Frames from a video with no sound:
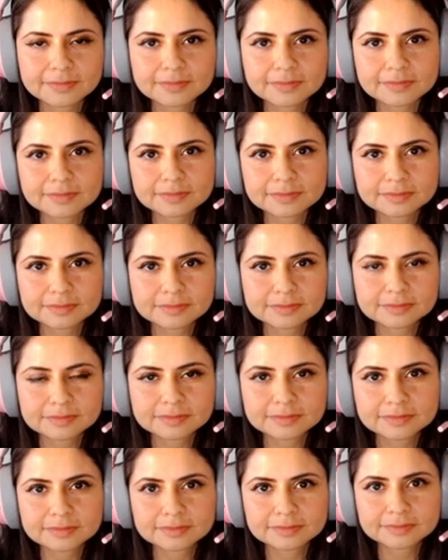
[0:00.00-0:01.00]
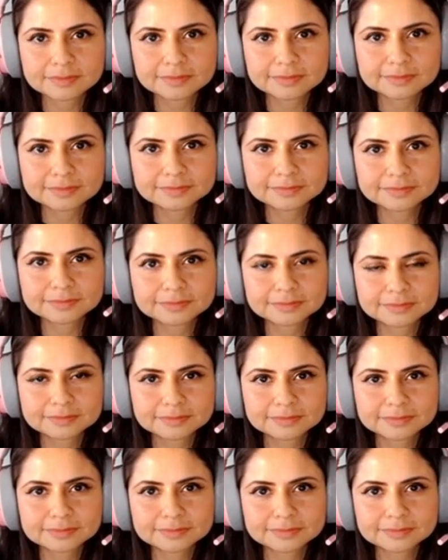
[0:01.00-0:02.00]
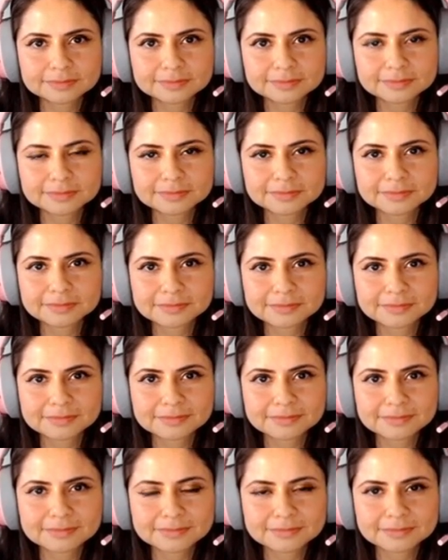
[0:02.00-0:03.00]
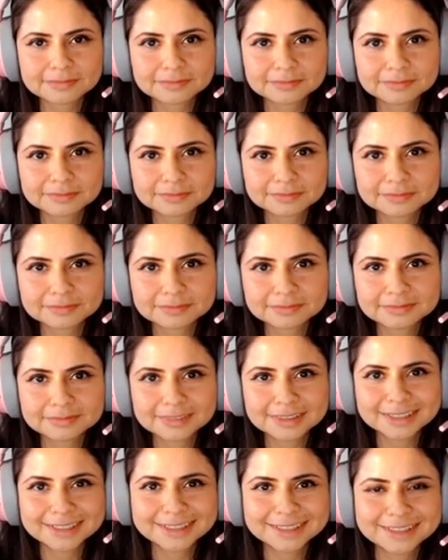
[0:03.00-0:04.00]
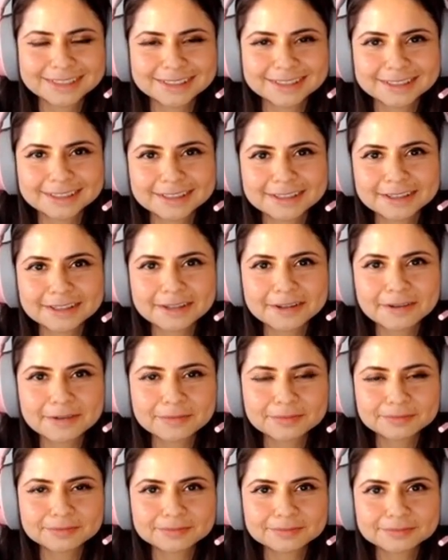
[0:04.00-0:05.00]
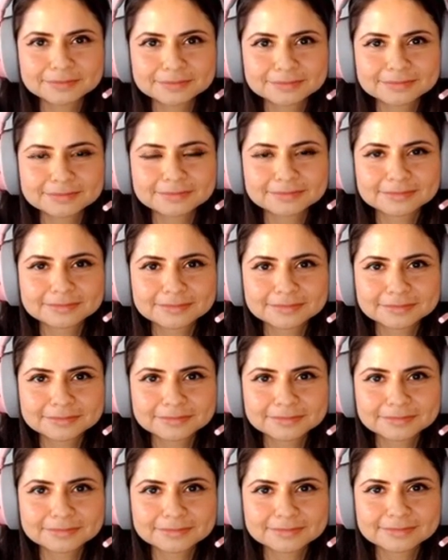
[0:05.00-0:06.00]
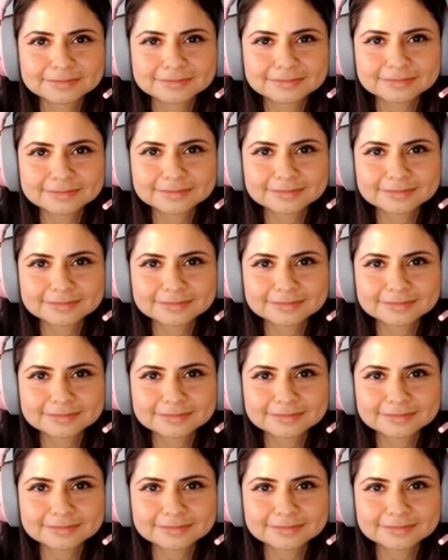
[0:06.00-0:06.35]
[no speech]